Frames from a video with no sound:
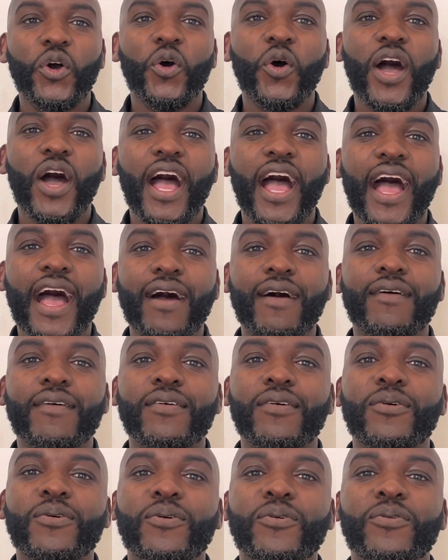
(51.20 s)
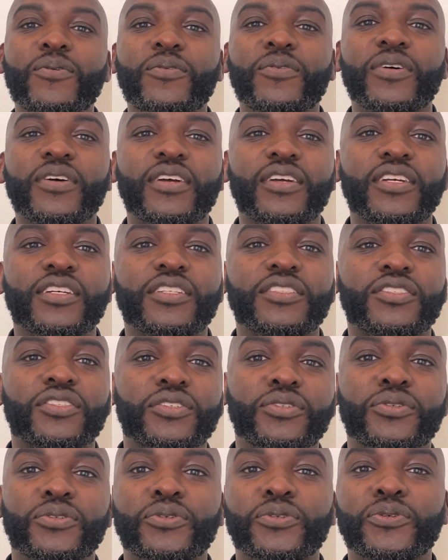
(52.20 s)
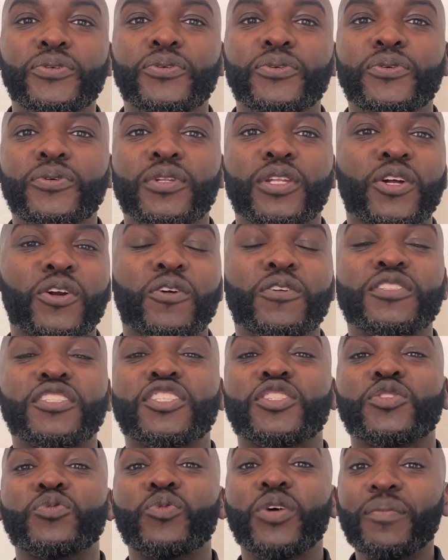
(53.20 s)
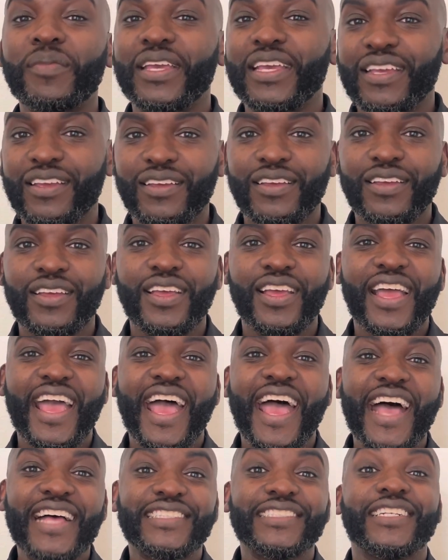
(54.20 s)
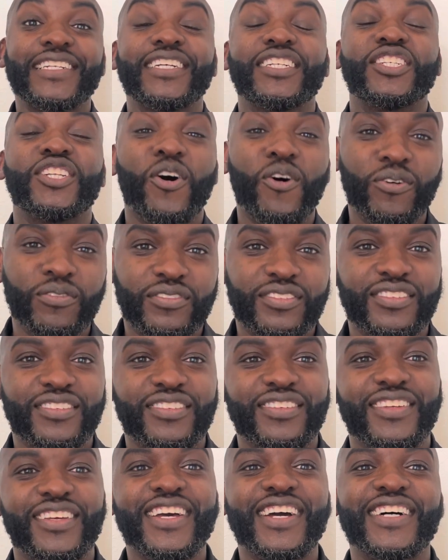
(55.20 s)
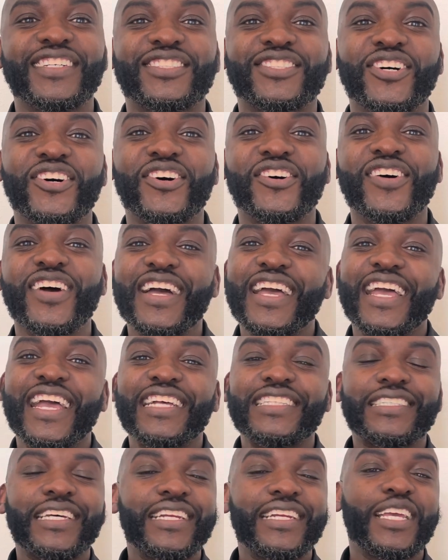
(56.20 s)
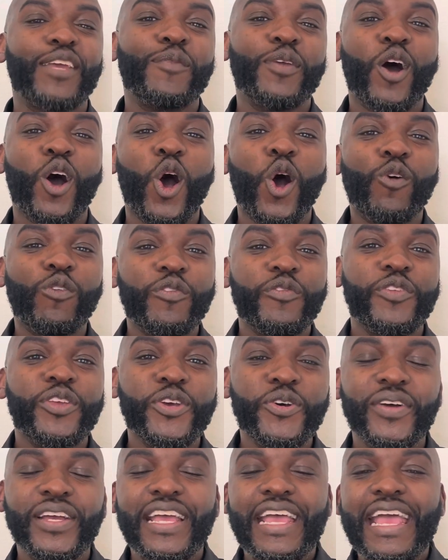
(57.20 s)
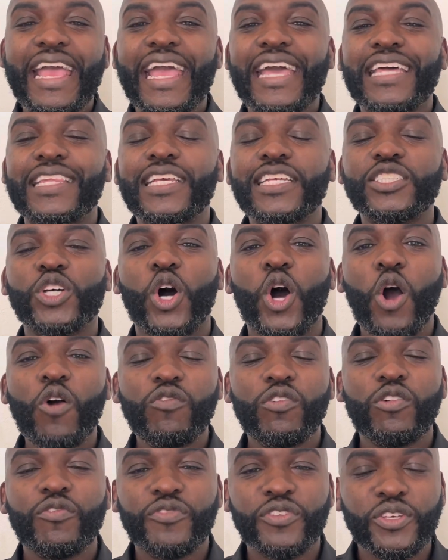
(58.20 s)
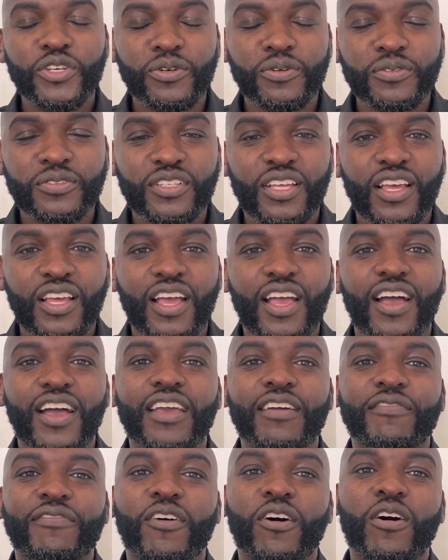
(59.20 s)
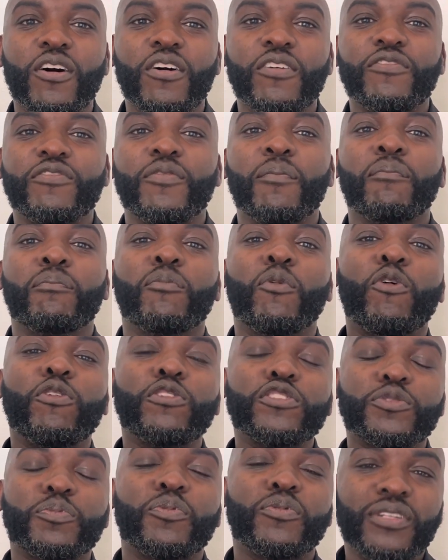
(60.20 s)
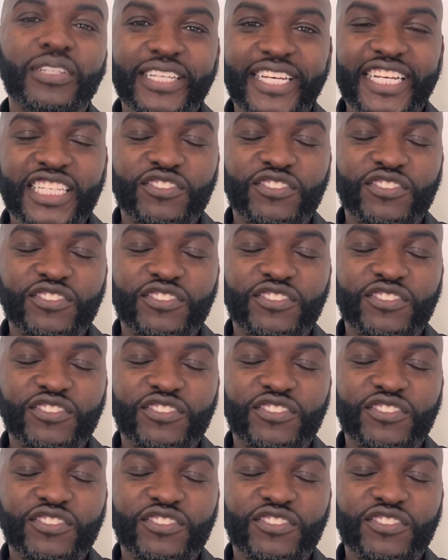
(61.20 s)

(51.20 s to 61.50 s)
how to learn swimming as an adult, so it's going to give me an overview, and these overviews involve multiple links